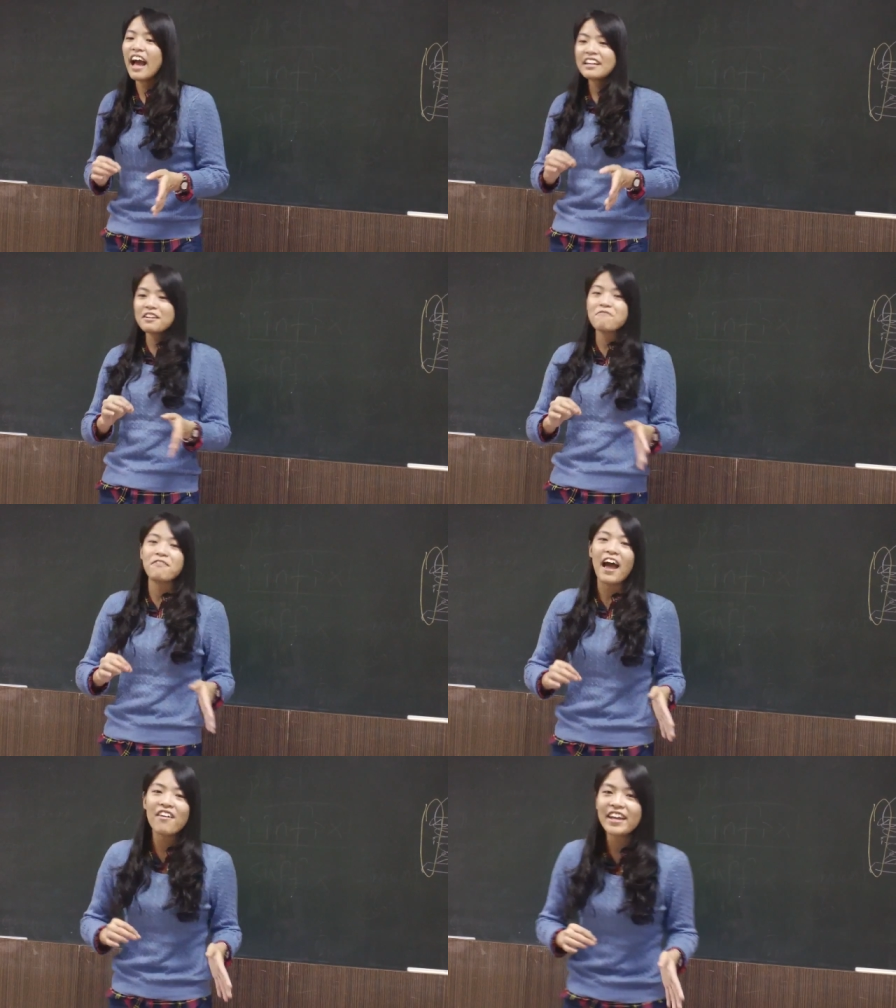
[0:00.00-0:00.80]
I didn't
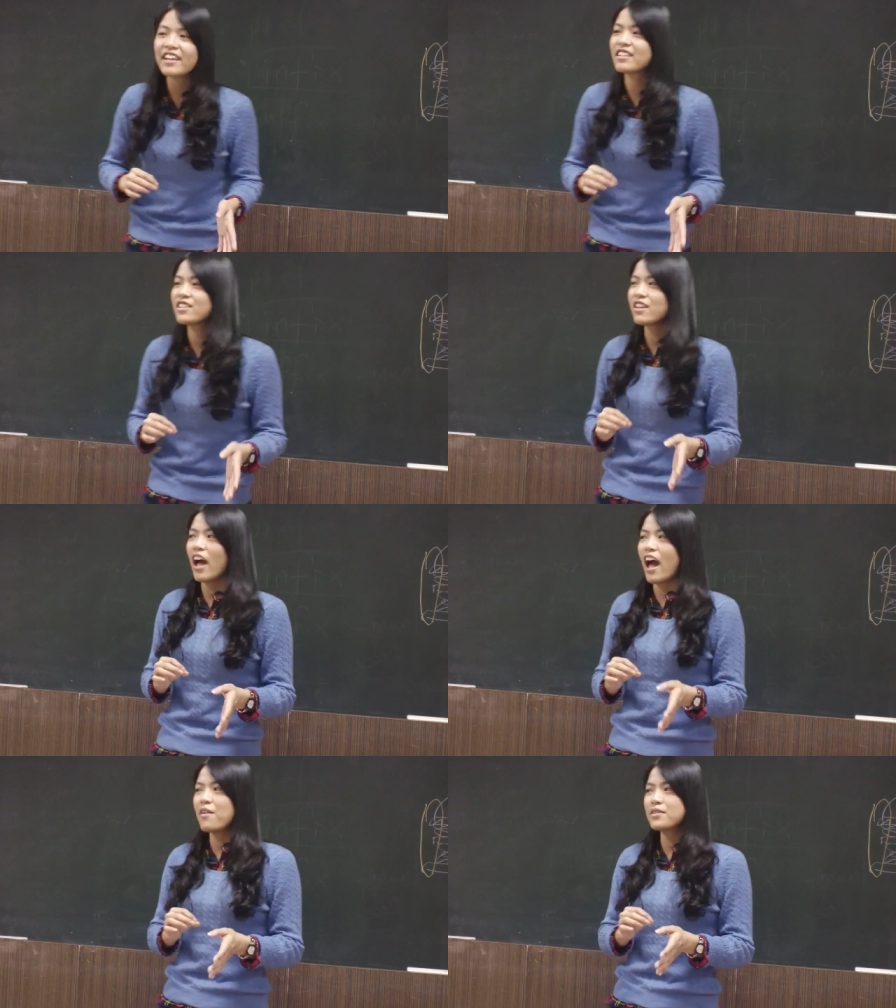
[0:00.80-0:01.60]
find it.
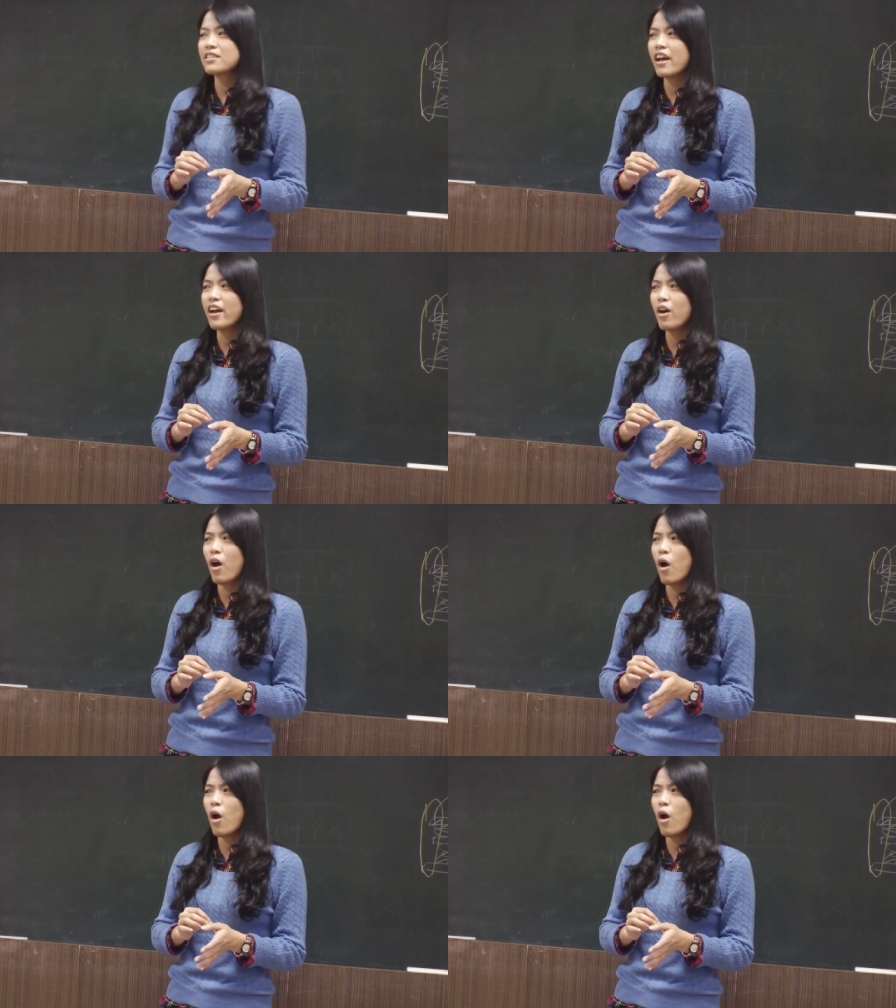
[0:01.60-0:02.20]
I was like,